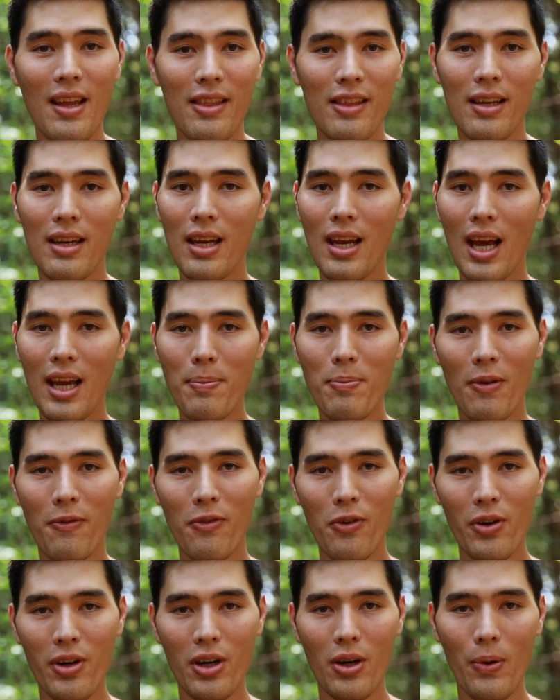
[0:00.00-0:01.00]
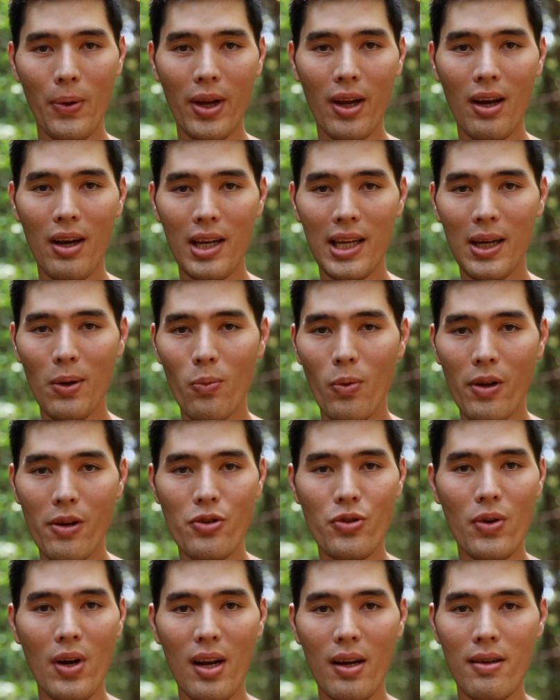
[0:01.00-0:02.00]
The night before you're going hunting, when you're
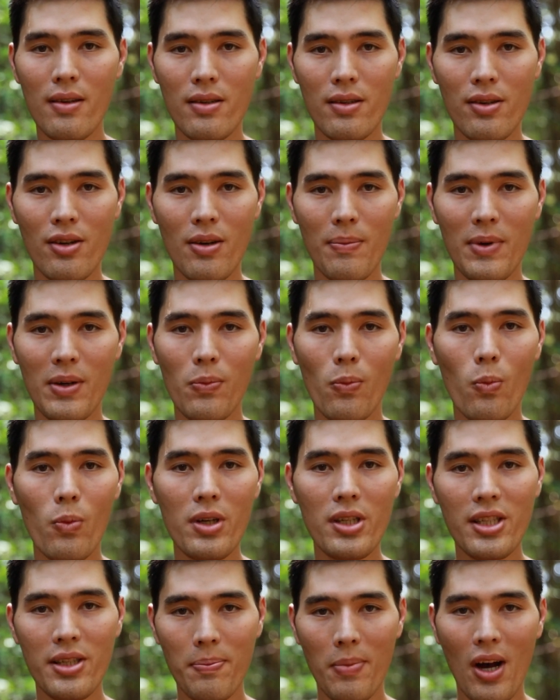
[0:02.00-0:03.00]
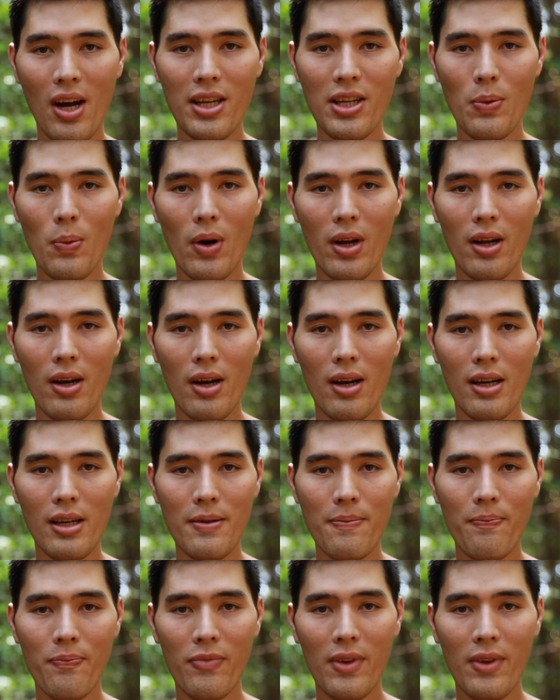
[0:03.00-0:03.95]
trying to determine which spot you want to hunt,